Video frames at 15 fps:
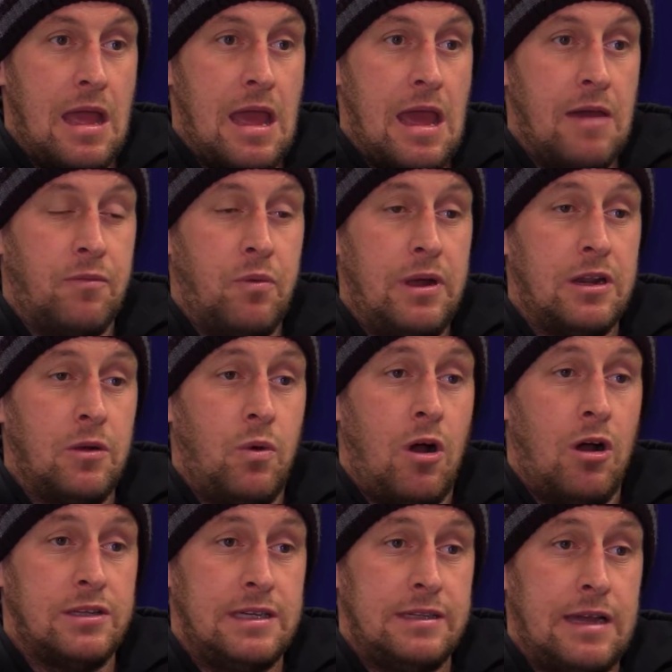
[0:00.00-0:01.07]
If we'd have
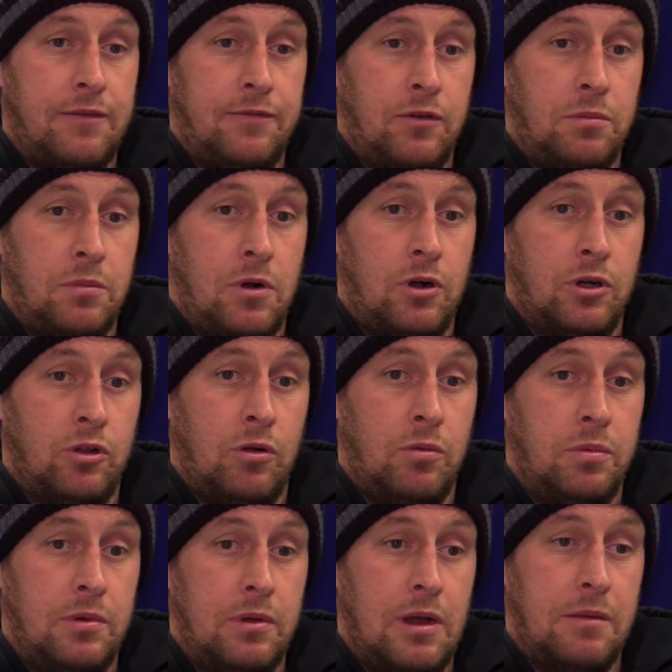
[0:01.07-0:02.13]
walked in that football
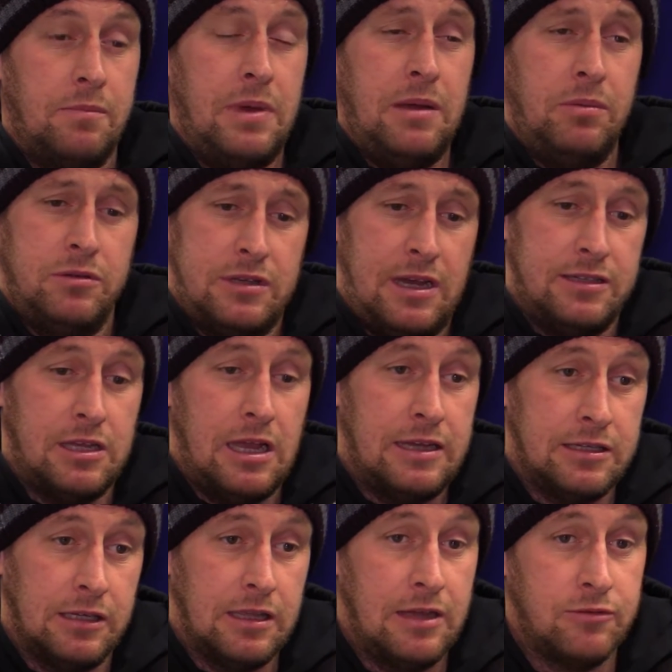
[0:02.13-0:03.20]
club, and people say
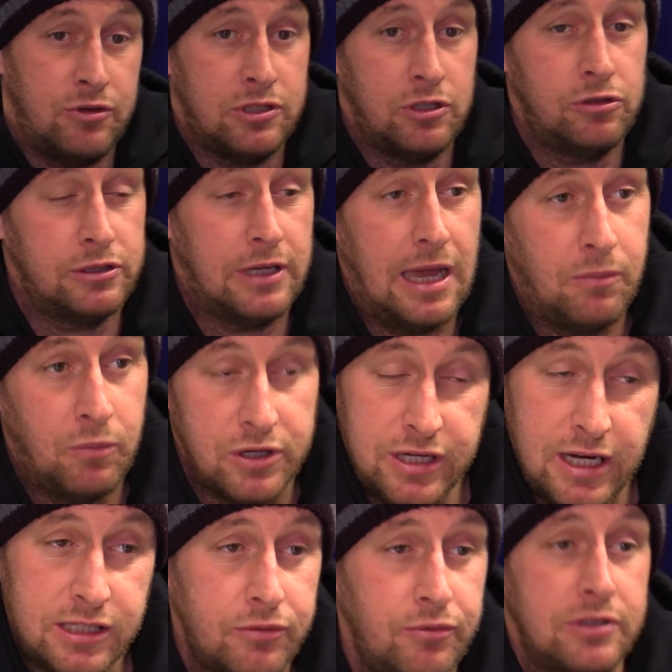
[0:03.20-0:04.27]
it's a results game, which
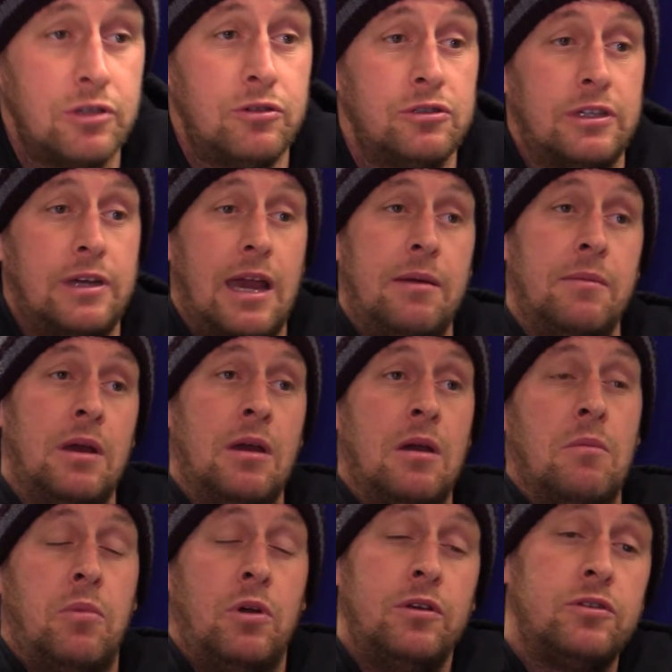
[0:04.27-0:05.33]
is a results game,
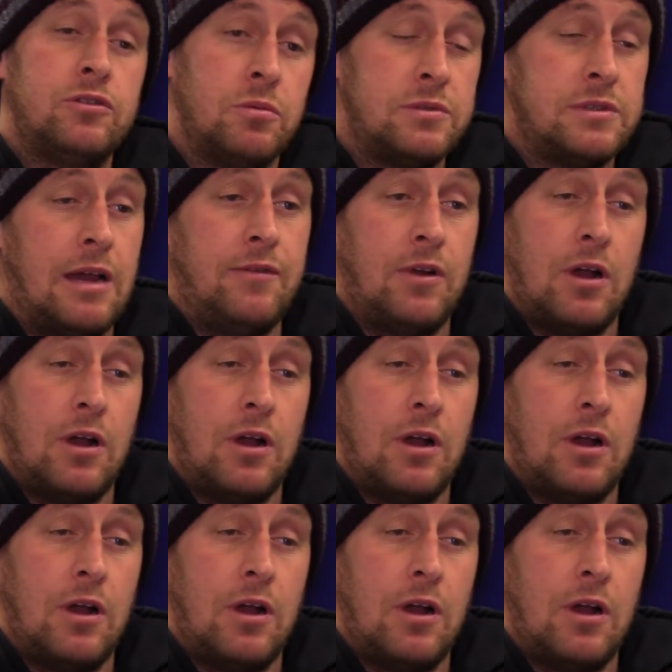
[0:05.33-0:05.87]
but sometimes